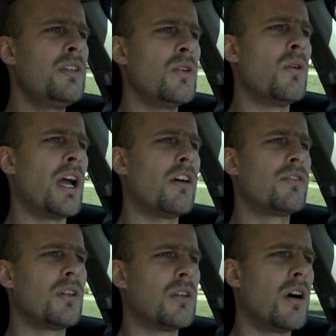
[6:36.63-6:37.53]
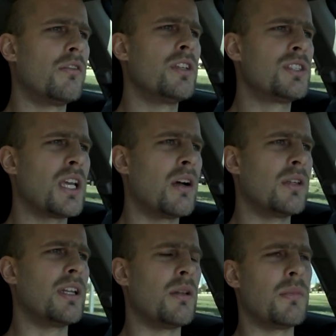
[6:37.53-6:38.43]
do have to love the sound
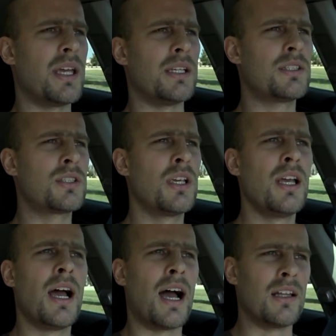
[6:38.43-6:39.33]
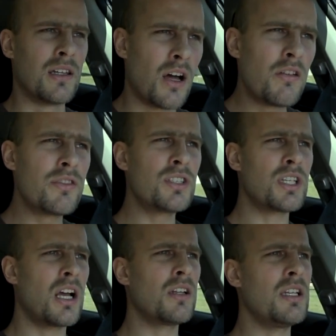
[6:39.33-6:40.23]
that it makes. I love the
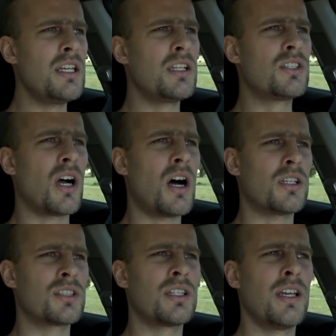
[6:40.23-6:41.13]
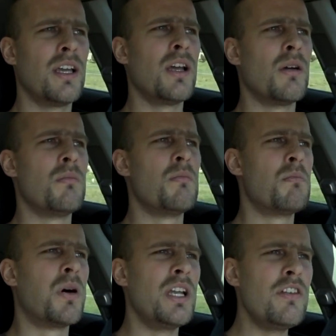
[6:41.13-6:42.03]
sound of the exhaust,
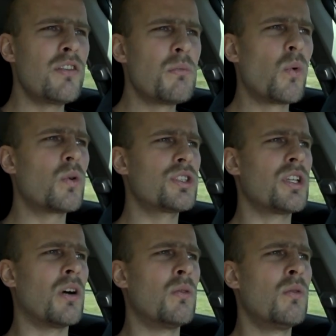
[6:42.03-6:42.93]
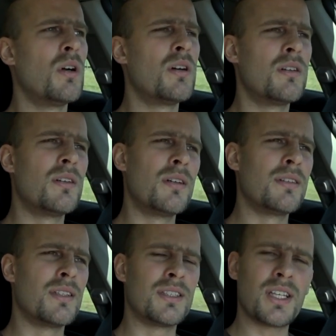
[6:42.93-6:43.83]
but even more so,
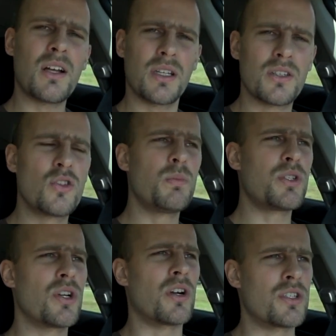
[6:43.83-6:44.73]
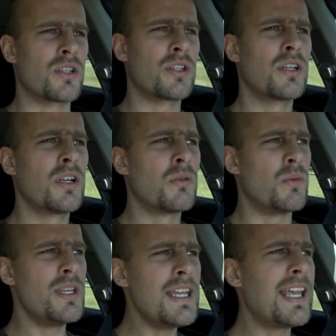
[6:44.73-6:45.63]
the sound of the supercharger.
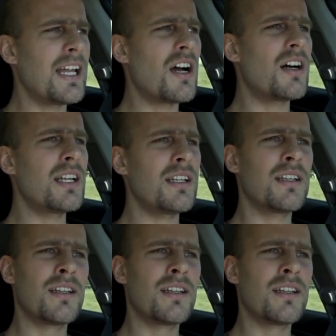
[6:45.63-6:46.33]
When you get on it,